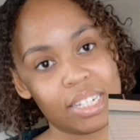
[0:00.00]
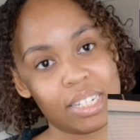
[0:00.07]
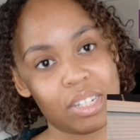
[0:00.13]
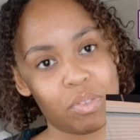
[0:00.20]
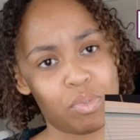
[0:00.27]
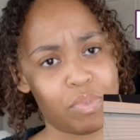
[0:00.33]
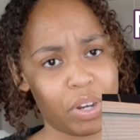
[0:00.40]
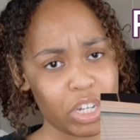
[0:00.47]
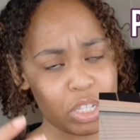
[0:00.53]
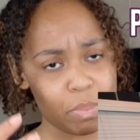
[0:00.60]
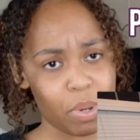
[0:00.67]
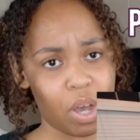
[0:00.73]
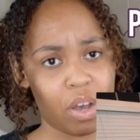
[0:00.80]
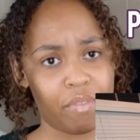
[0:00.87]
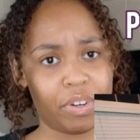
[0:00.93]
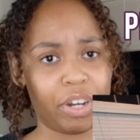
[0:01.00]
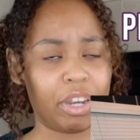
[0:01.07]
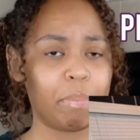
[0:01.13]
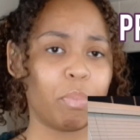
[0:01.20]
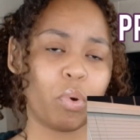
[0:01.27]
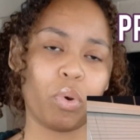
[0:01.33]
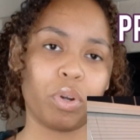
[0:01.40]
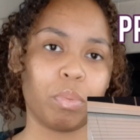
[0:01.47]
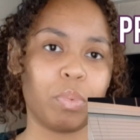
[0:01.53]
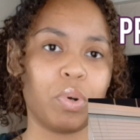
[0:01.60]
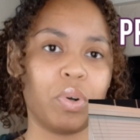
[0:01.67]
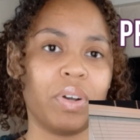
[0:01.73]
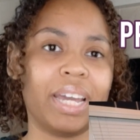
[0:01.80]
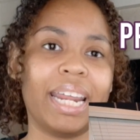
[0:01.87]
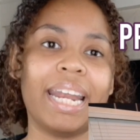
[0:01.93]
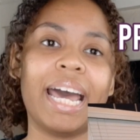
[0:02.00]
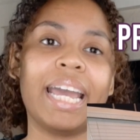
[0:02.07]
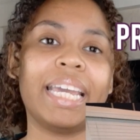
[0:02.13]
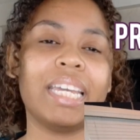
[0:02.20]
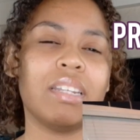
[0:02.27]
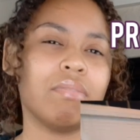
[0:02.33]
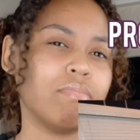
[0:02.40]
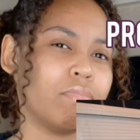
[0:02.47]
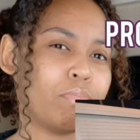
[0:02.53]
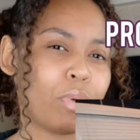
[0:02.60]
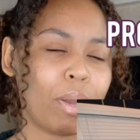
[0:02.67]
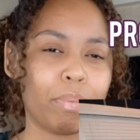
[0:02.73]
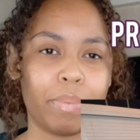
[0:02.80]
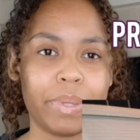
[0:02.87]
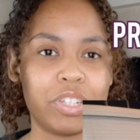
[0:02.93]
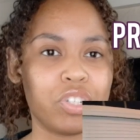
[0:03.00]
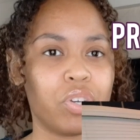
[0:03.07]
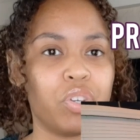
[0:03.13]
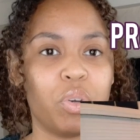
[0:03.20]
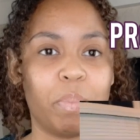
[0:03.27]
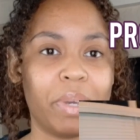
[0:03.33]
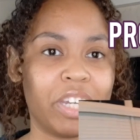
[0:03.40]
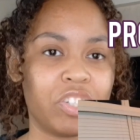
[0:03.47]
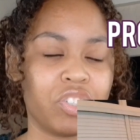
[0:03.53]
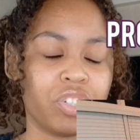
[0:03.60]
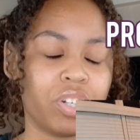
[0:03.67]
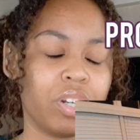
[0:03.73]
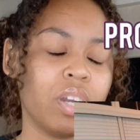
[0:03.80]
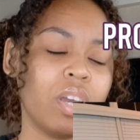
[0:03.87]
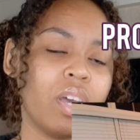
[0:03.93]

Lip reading: It was very small, very portable, and I can probably show you a picture